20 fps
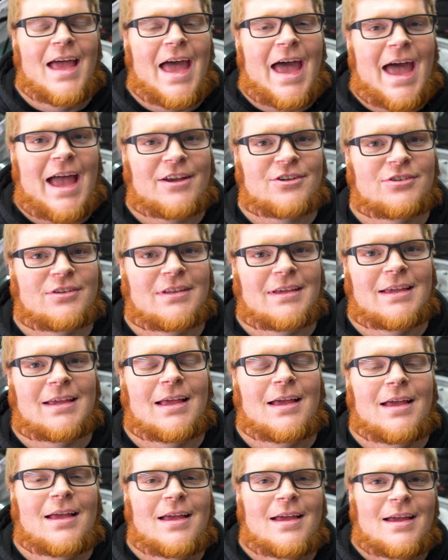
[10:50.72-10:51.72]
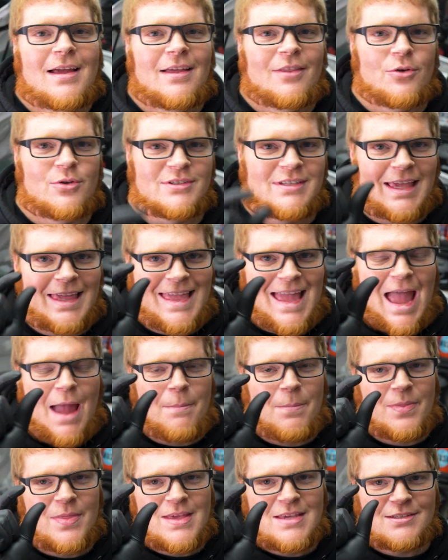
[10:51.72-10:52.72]
actually, there was a
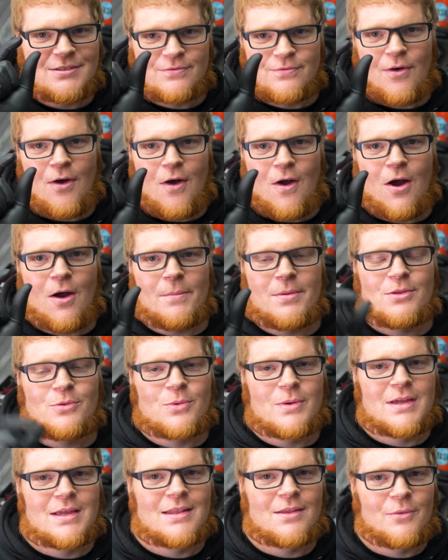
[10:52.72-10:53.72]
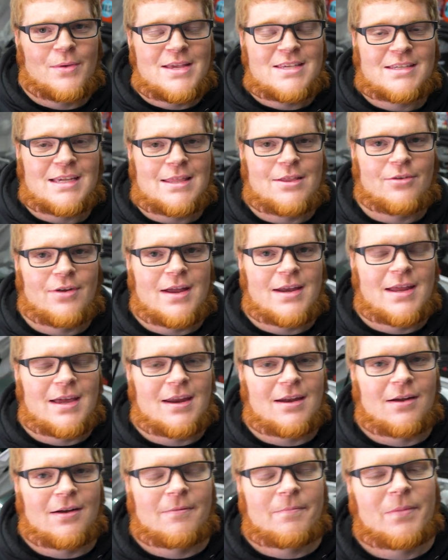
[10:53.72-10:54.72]
gap this far between the wastegate and the
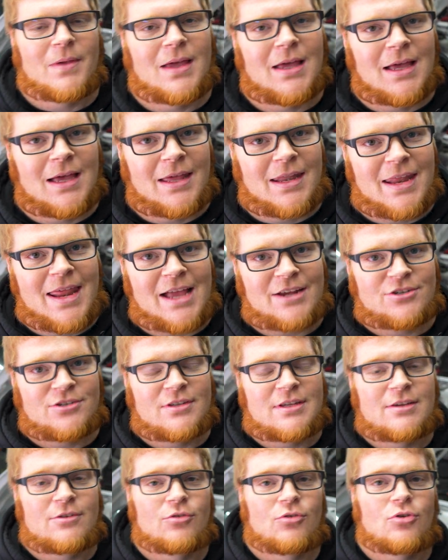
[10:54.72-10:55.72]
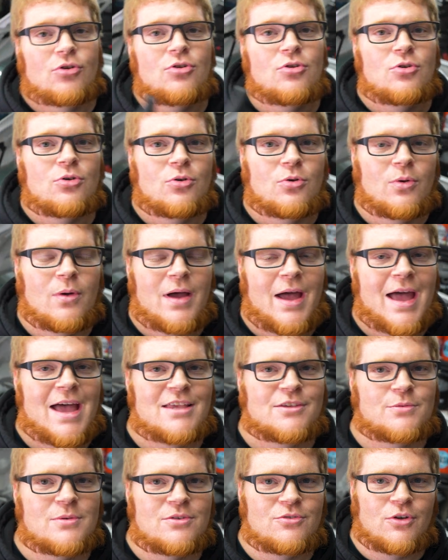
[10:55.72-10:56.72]
radiator, and it actually grew
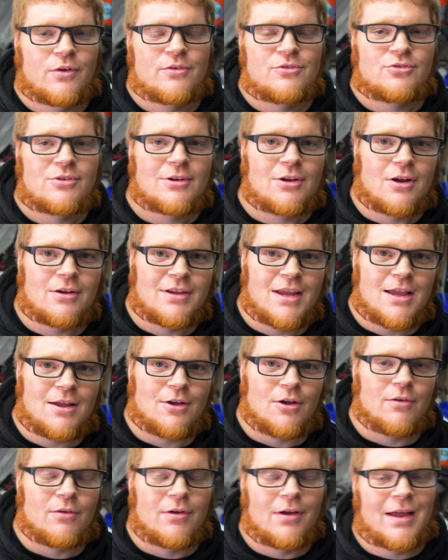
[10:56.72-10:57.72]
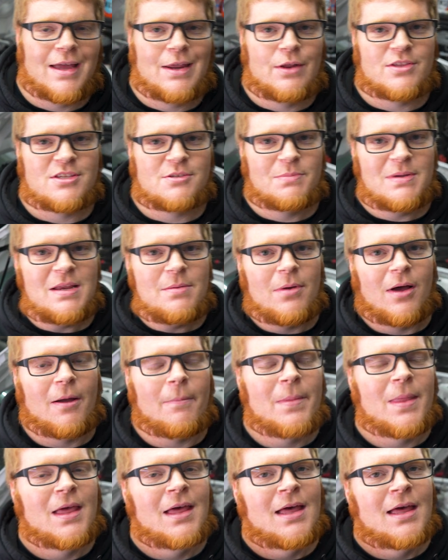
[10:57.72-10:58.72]
as we drove to Streetcar Takeover, and on speed
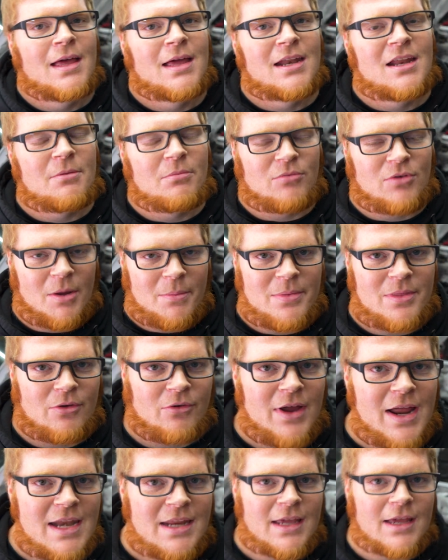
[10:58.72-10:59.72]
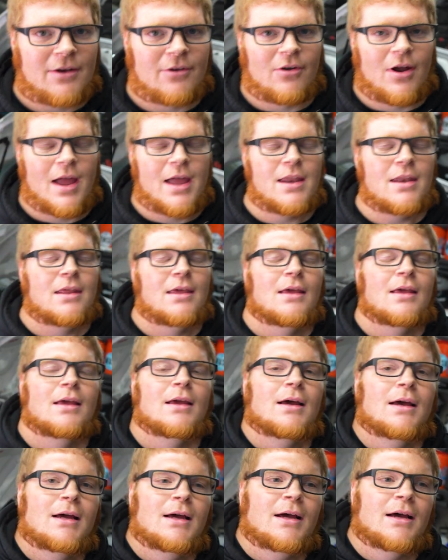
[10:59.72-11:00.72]
bump, it ended up rubbing the radiator, right?
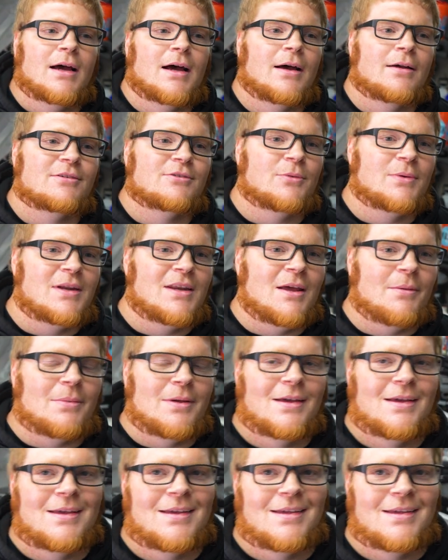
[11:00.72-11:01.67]
So we ended up